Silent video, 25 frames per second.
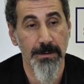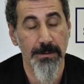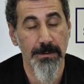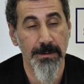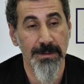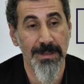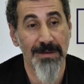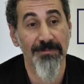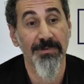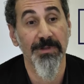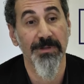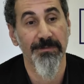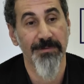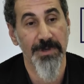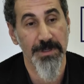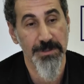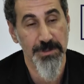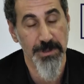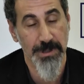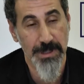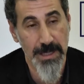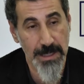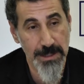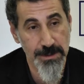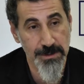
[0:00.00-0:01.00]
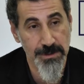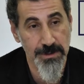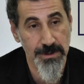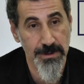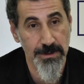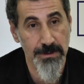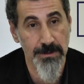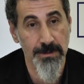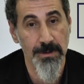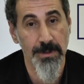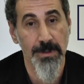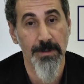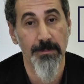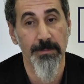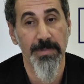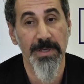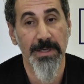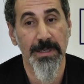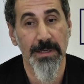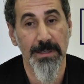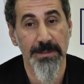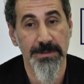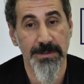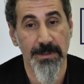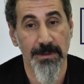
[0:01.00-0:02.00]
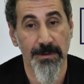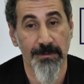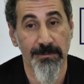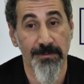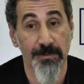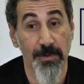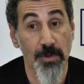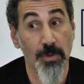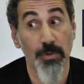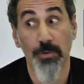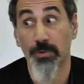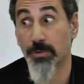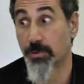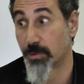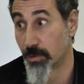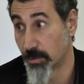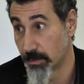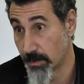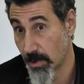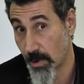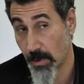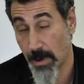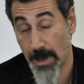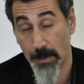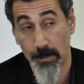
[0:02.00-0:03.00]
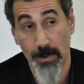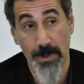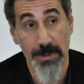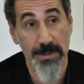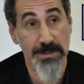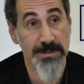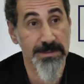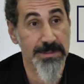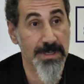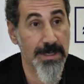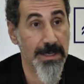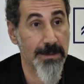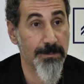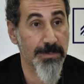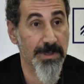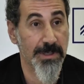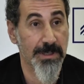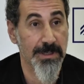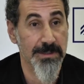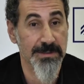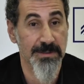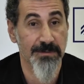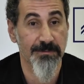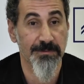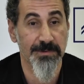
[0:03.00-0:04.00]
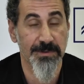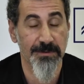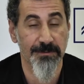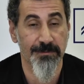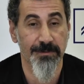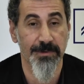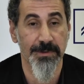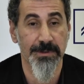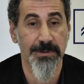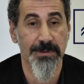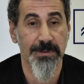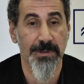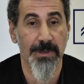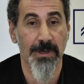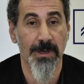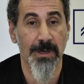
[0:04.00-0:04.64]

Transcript: level of education, because of TUMO, I want to say, because of different